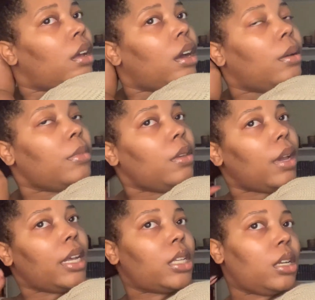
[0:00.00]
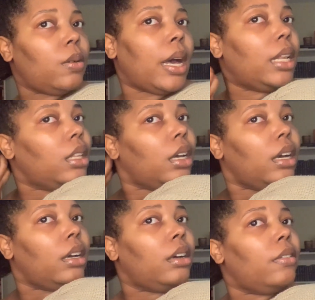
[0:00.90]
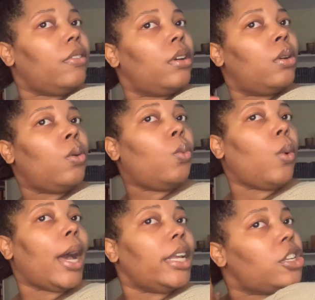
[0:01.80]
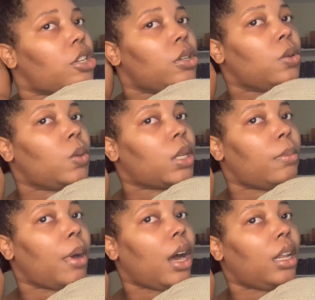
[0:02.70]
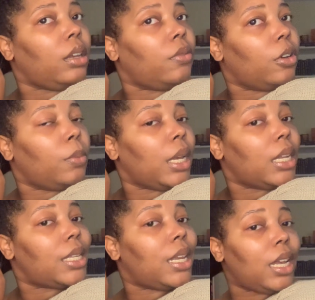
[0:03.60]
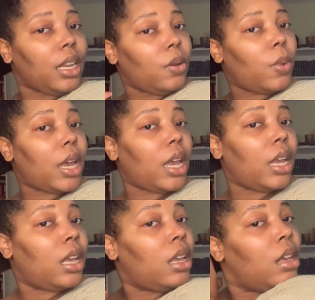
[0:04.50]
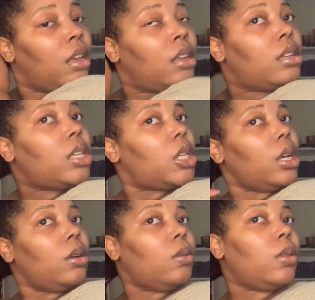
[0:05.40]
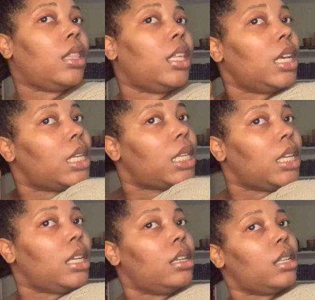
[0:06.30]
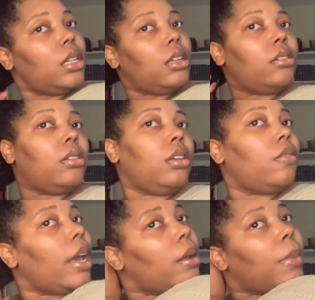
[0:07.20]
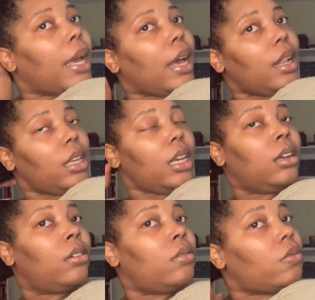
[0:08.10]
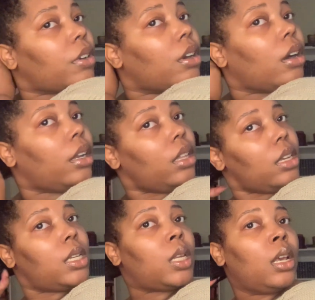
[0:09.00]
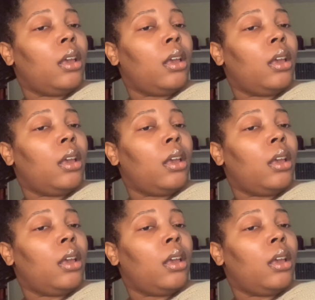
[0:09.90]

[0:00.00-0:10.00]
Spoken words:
You guys know I love why choose and poly romance anyway. So this is literally right up my alley, regardless.